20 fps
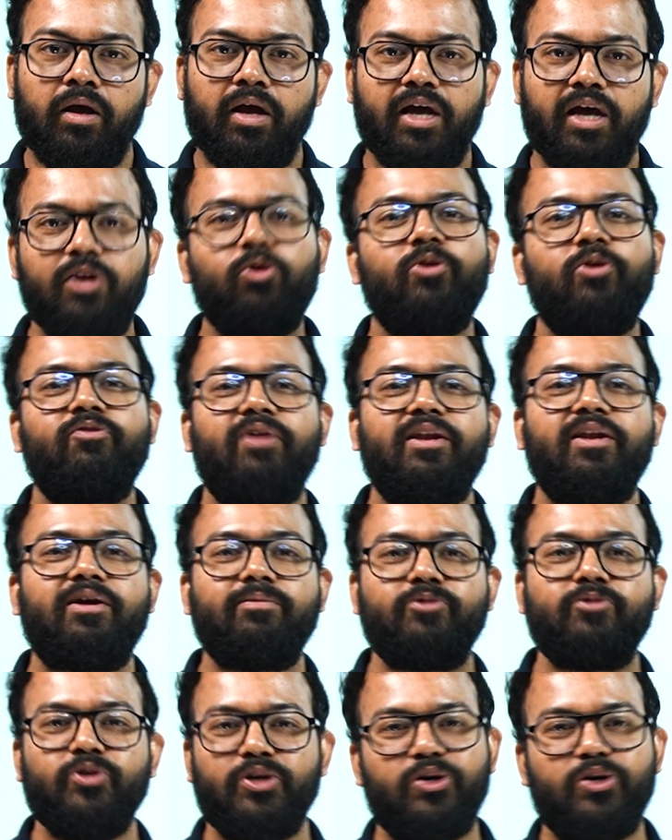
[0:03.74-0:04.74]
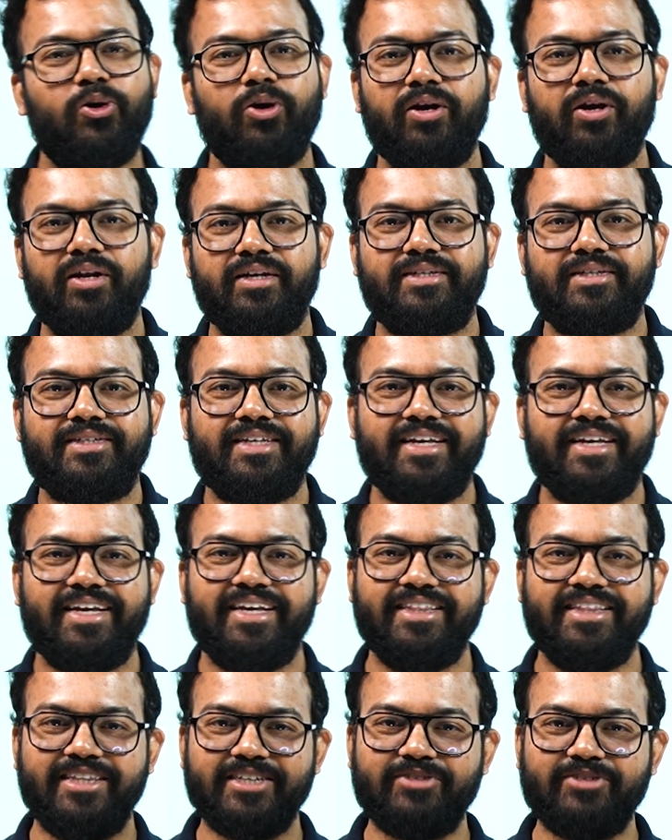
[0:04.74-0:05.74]
Hello and welcome to Ecoholics.
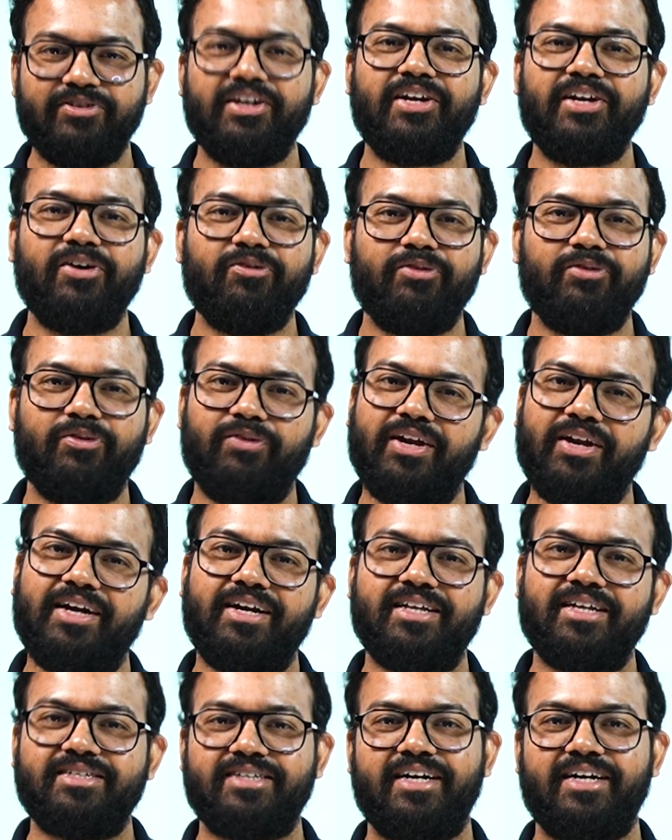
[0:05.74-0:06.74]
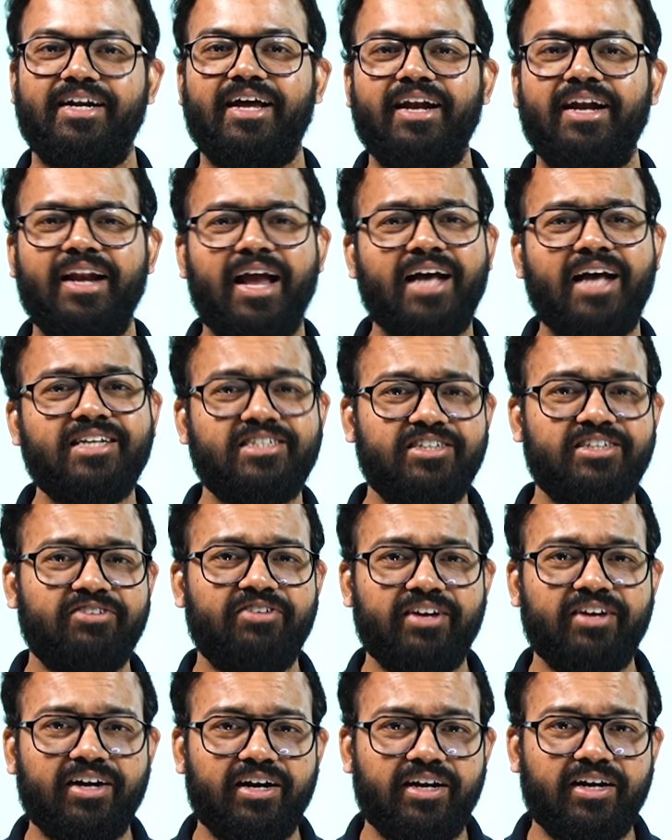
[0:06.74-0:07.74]
In this video, we will understand our last
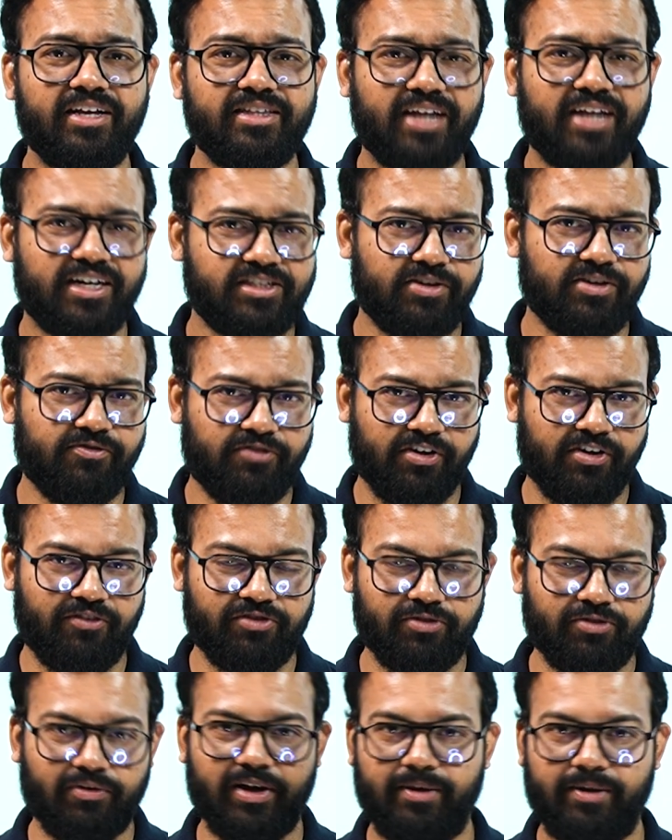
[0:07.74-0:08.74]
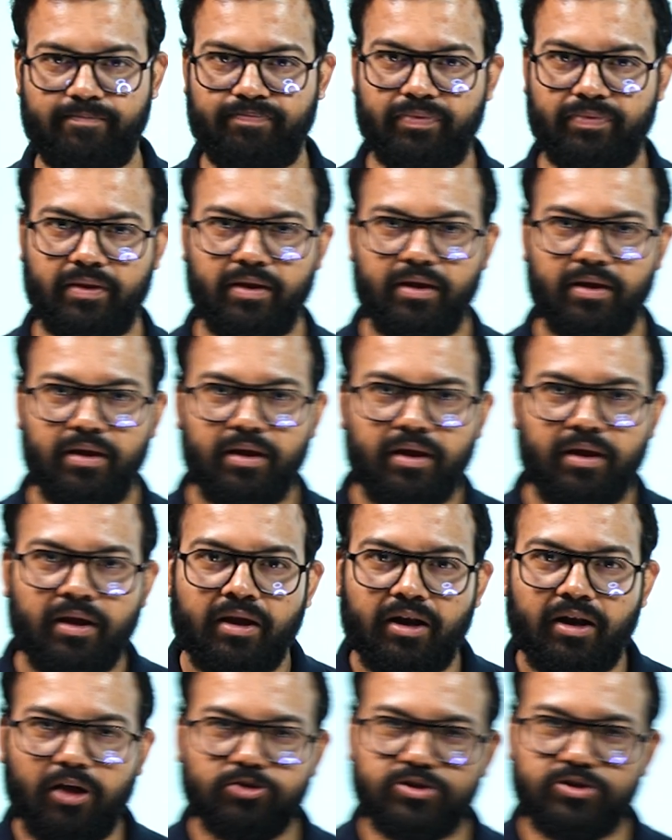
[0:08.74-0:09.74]
difficulty, that's the fifth one.
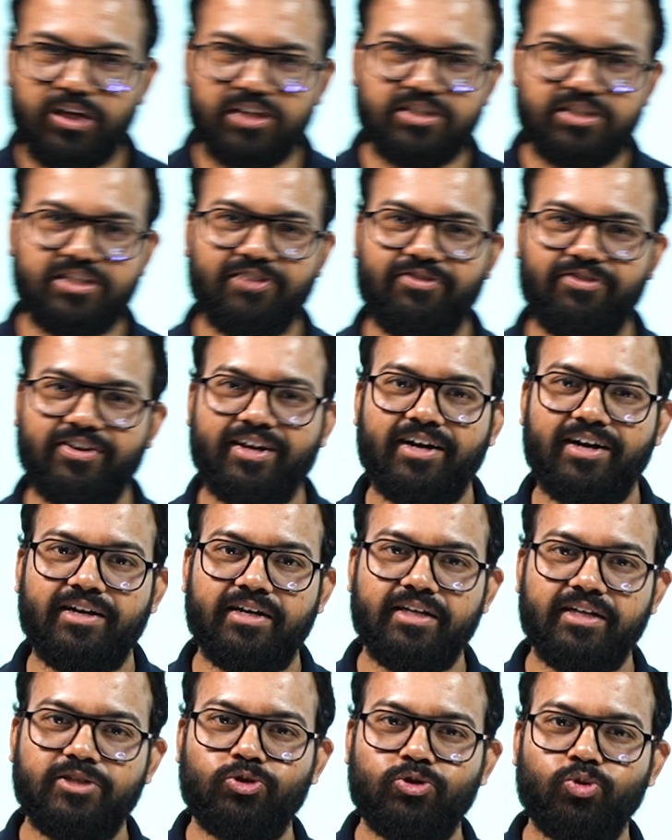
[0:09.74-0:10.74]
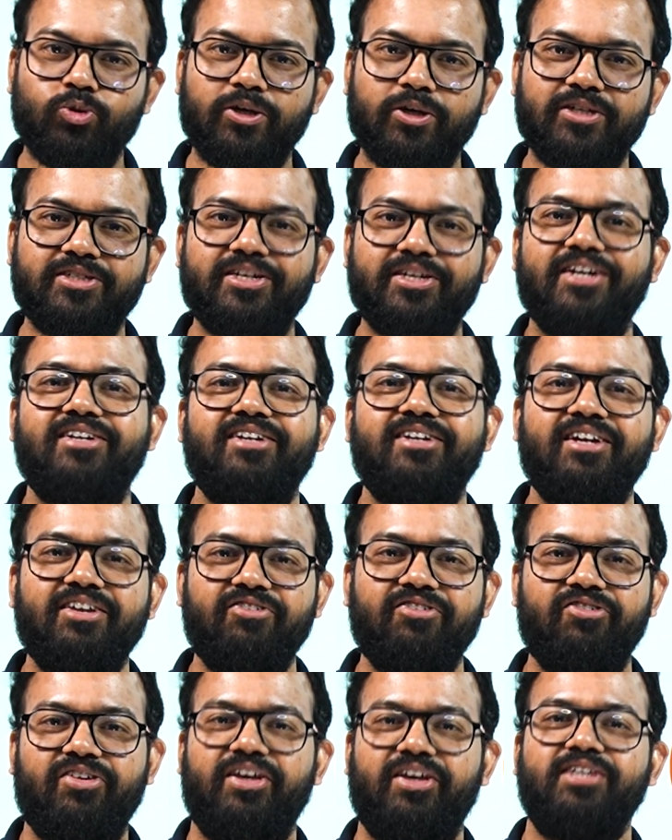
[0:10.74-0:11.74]
Now, this difficulty students generally
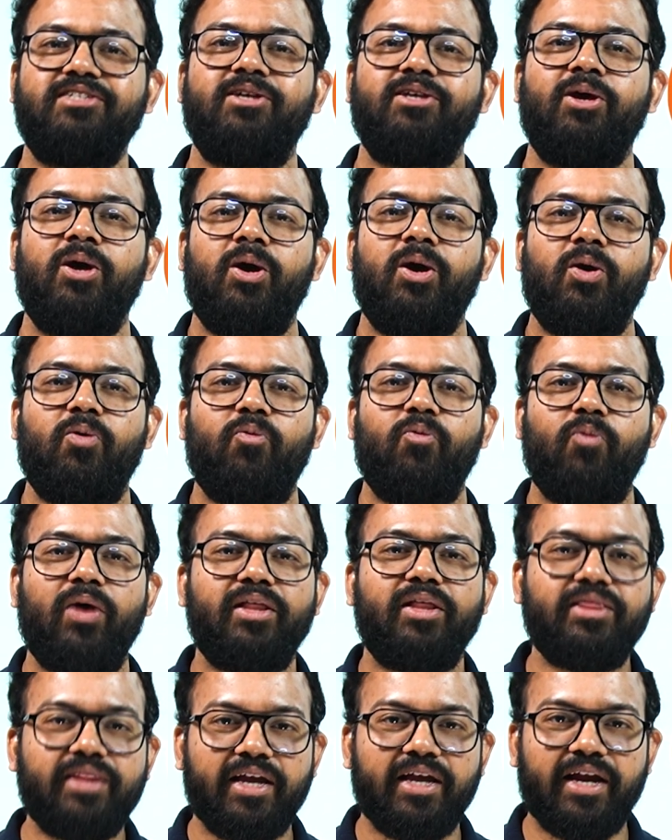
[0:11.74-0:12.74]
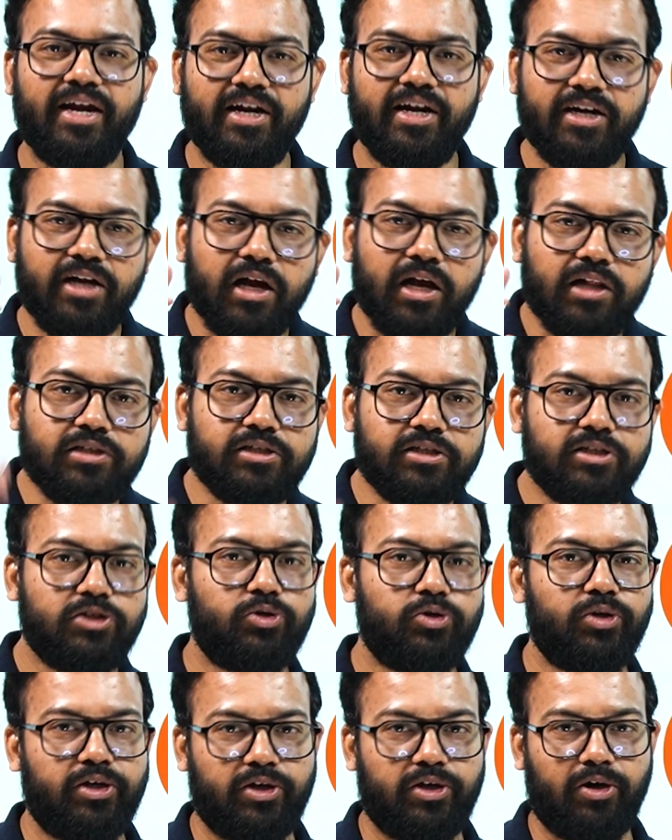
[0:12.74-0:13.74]
face when they indulge
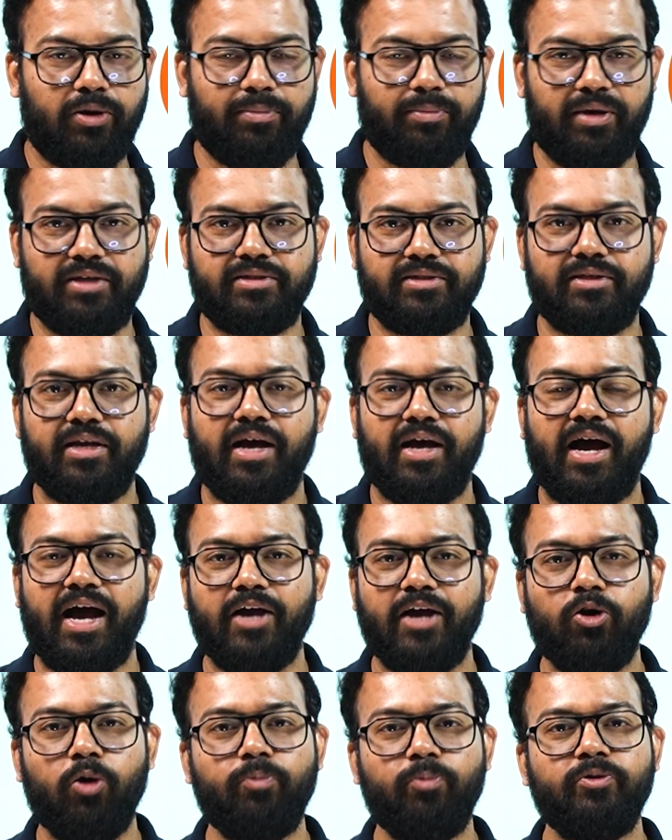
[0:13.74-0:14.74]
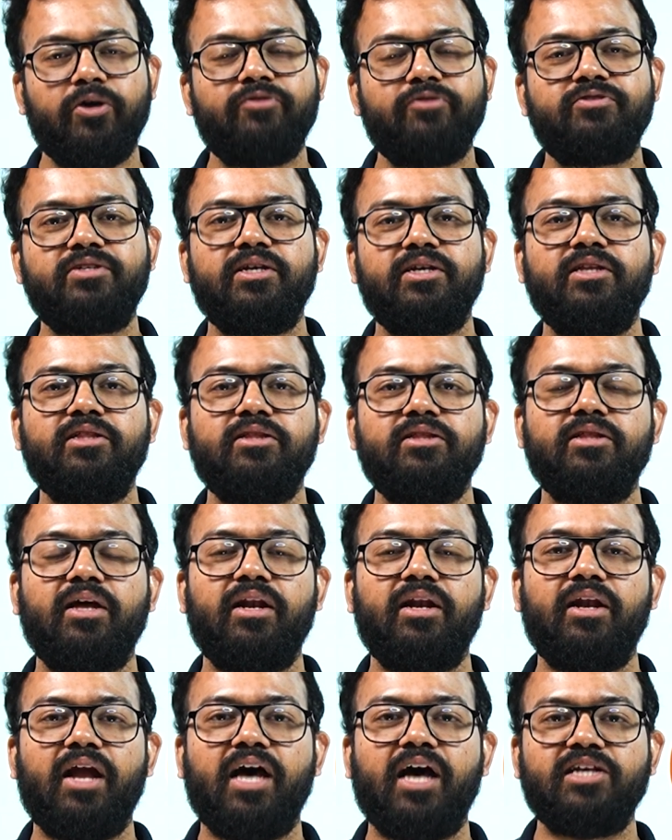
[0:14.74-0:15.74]
into economics. I hope you have seen the
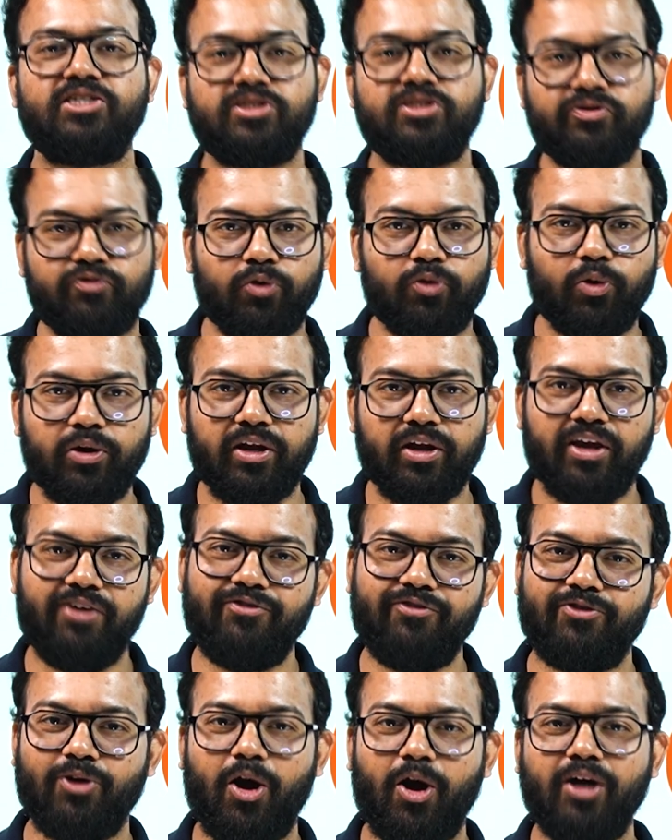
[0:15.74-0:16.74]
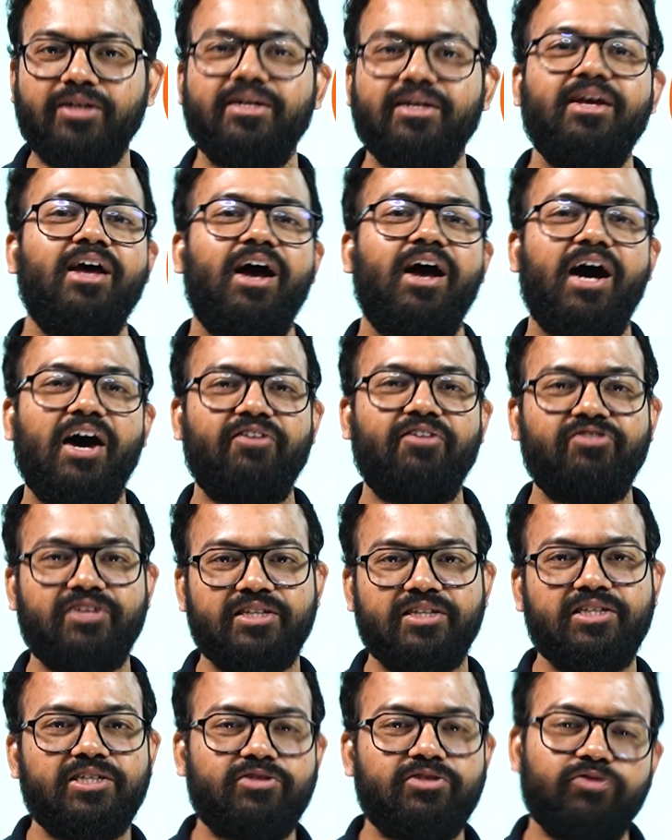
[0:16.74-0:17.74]
last four. If not,
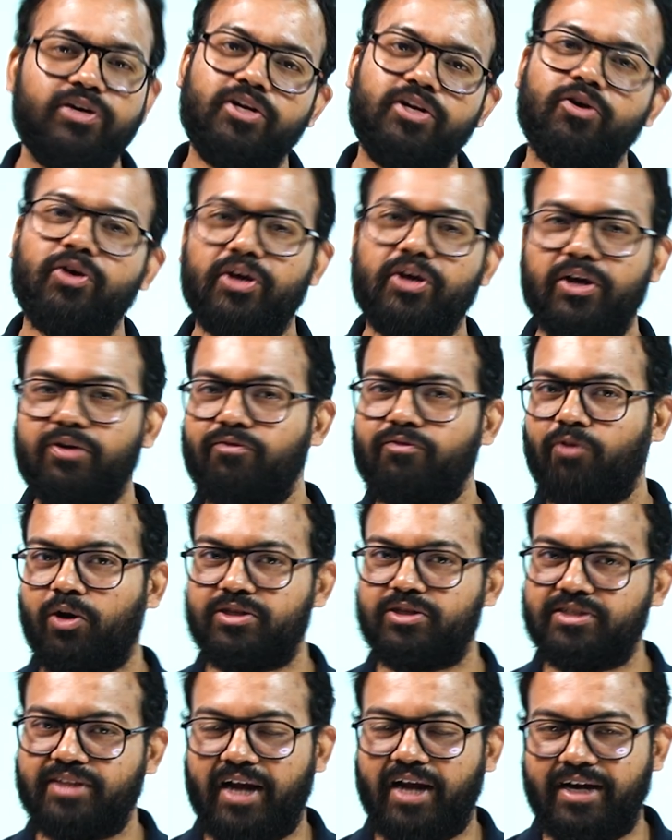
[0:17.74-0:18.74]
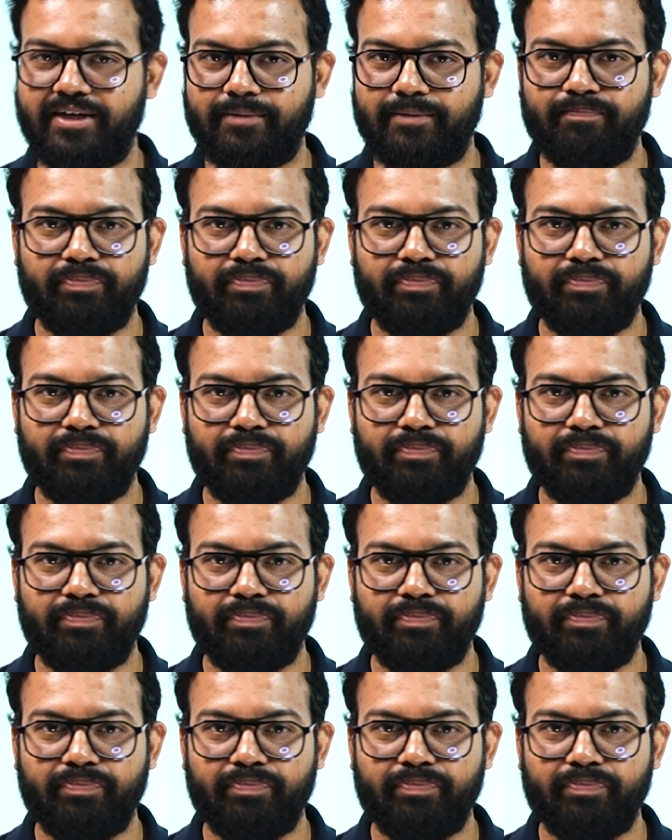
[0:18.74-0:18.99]
after this video, you can watch that.